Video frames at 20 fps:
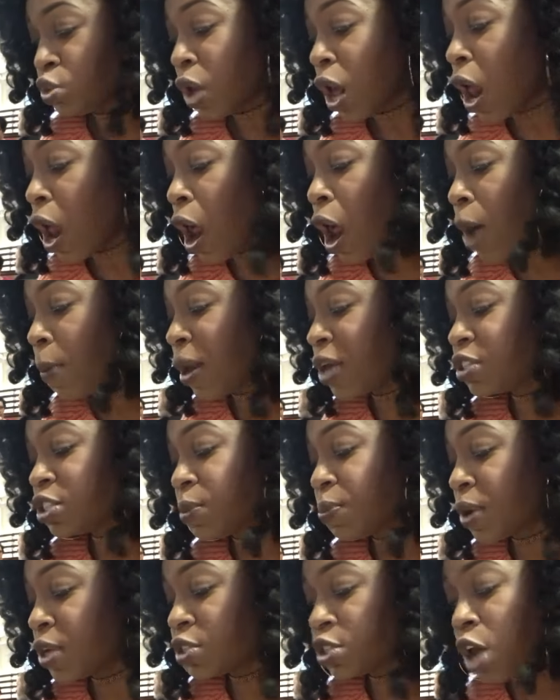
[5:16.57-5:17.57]
IHOP has
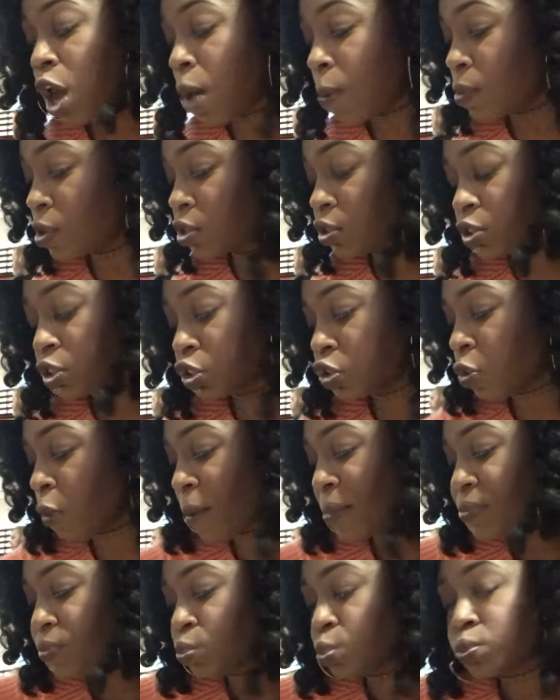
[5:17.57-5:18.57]
the best omelets.
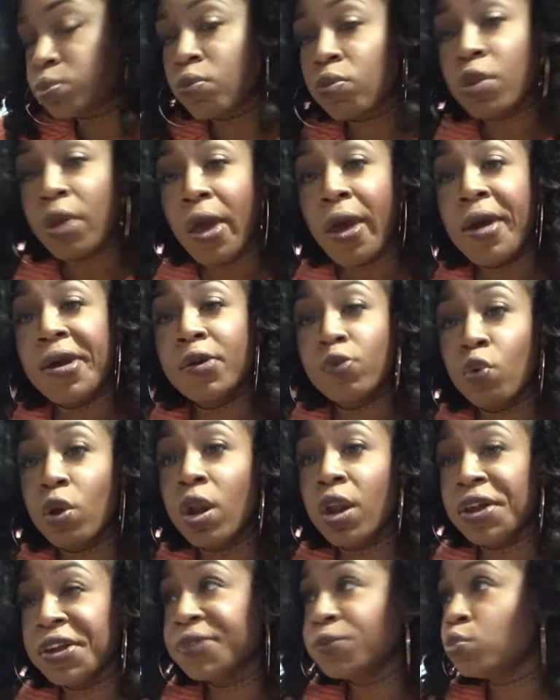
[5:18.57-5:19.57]

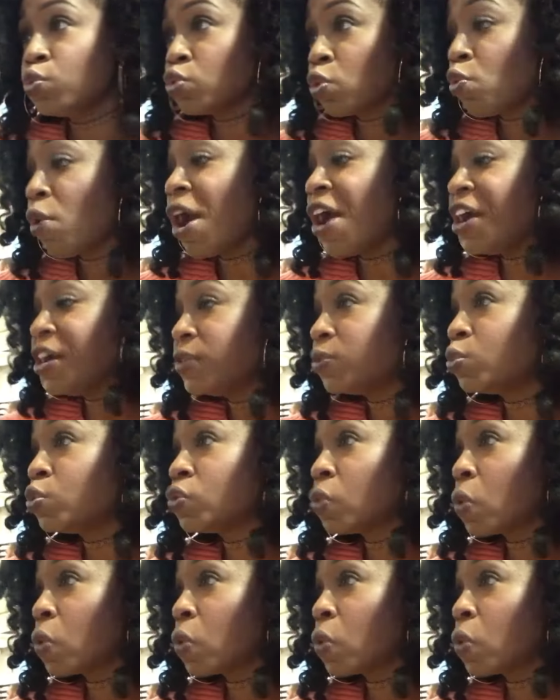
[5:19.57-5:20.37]
Really, right?